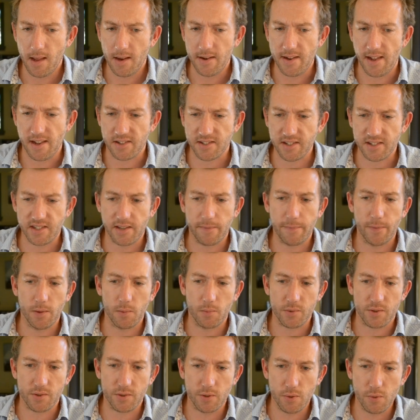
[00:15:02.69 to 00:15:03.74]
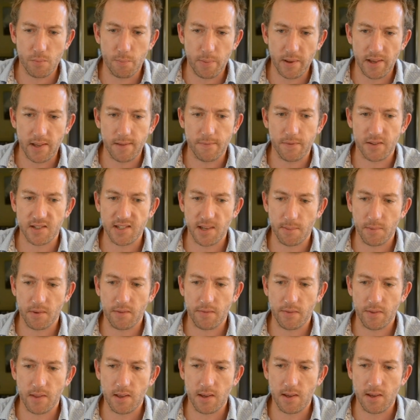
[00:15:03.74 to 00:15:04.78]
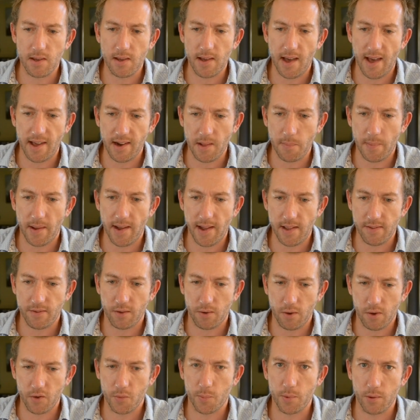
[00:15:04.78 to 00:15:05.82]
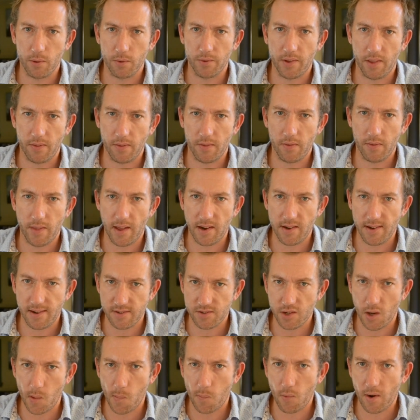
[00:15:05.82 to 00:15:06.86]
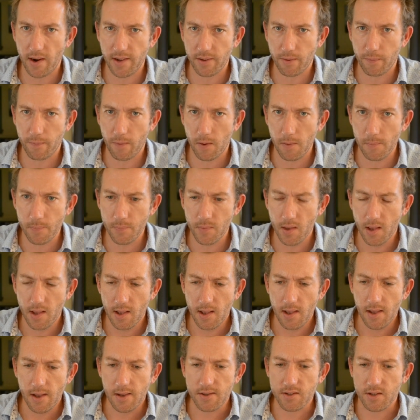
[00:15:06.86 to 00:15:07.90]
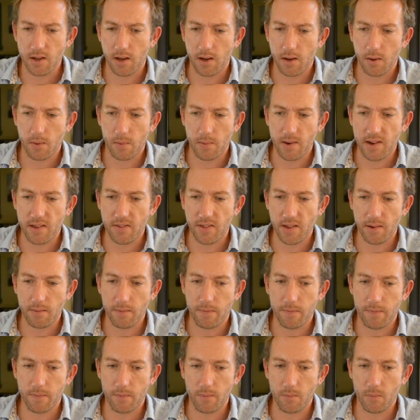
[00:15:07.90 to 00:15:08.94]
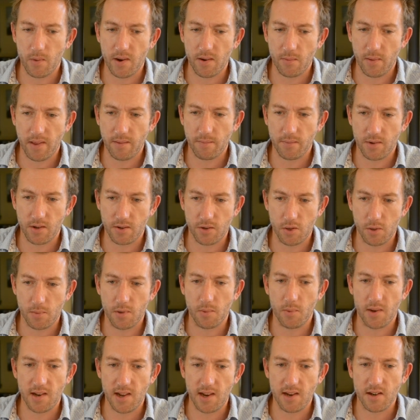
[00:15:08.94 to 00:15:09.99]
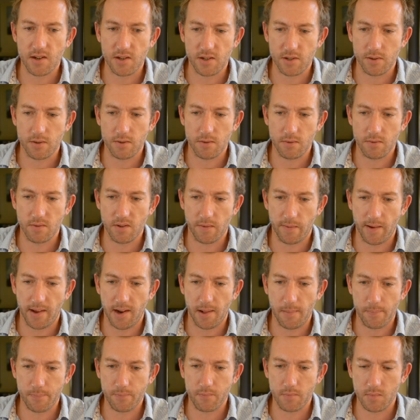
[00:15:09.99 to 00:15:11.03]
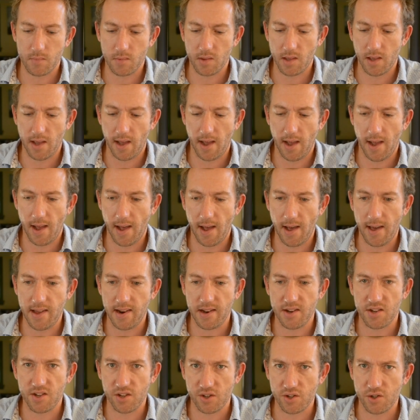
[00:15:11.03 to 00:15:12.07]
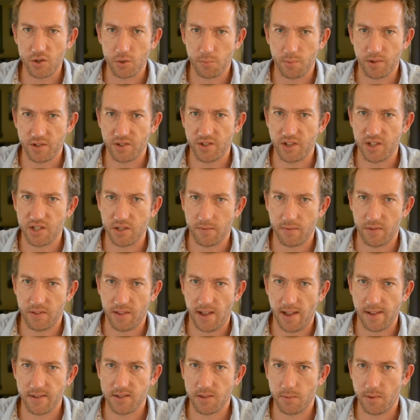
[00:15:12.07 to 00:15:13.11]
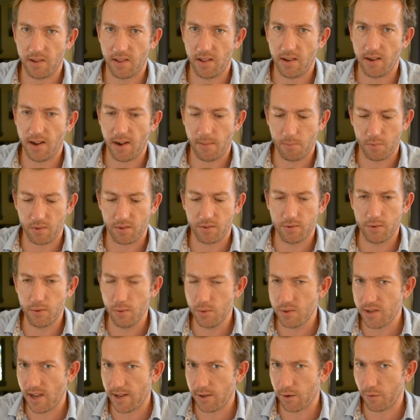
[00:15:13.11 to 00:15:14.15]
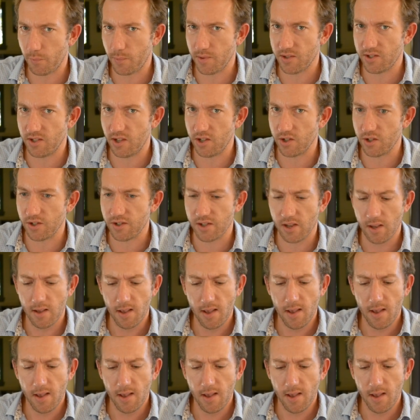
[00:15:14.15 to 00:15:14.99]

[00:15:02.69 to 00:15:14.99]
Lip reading: 60-foot was too big for some of the helipads on hospitals that NEST operates from, so we then determined we needed to develop an additional procedure for that. So we ended up with 2 takeoff procedures.